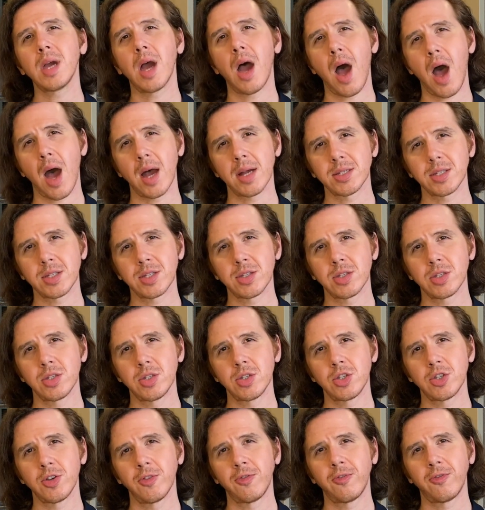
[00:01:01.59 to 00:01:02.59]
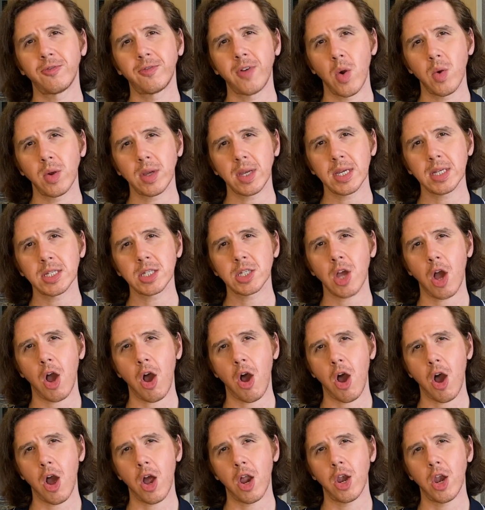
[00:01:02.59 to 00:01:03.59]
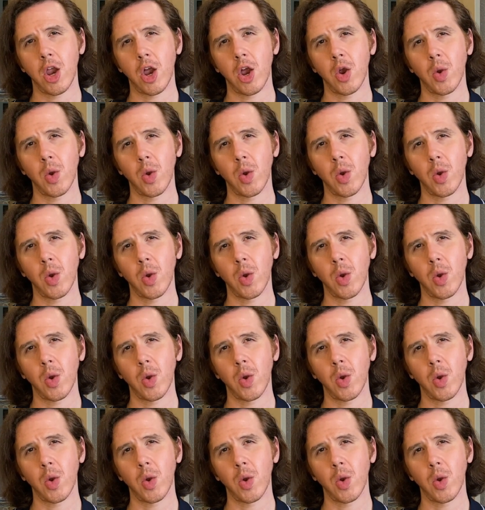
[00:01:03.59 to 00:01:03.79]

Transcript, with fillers: us to focus on